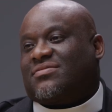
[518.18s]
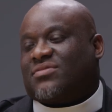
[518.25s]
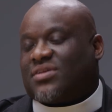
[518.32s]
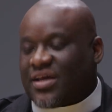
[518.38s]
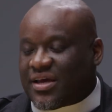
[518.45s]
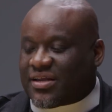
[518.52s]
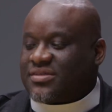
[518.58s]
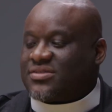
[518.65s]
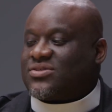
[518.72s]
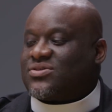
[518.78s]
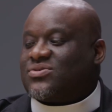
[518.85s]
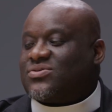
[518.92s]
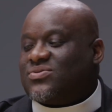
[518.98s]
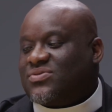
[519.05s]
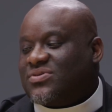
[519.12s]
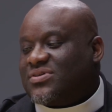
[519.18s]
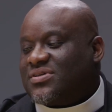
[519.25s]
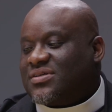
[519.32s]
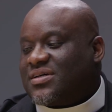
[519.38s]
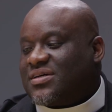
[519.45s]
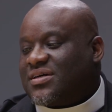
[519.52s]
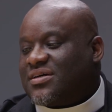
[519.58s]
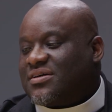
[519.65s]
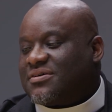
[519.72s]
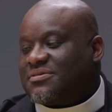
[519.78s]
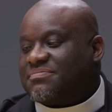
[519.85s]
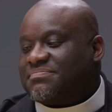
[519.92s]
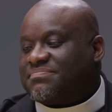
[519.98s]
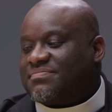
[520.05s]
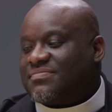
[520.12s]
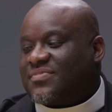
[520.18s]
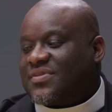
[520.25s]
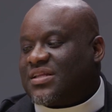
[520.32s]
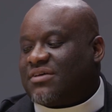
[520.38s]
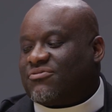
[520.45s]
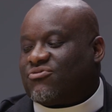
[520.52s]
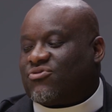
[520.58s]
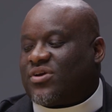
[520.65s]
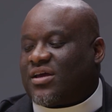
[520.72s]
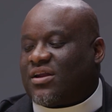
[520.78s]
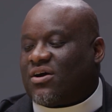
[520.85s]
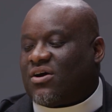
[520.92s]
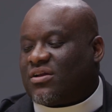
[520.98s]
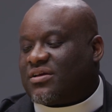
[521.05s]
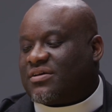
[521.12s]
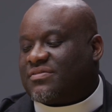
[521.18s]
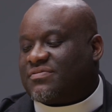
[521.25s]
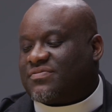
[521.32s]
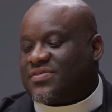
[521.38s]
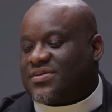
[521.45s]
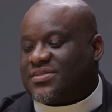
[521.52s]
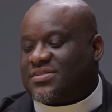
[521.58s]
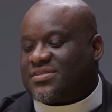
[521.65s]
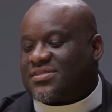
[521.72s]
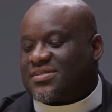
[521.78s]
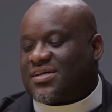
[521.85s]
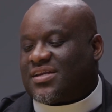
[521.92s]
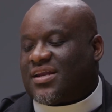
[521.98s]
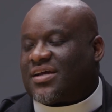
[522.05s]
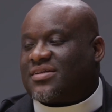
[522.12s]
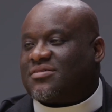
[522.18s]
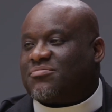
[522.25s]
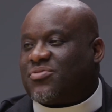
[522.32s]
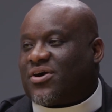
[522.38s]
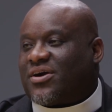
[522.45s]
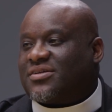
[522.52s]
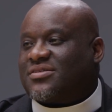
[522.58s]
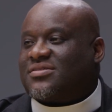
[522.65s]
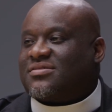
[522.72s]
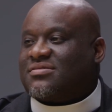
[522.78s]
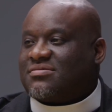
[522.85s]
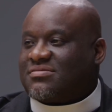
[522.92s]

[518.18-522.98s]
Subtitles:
related to Live Free and all of its connected parts.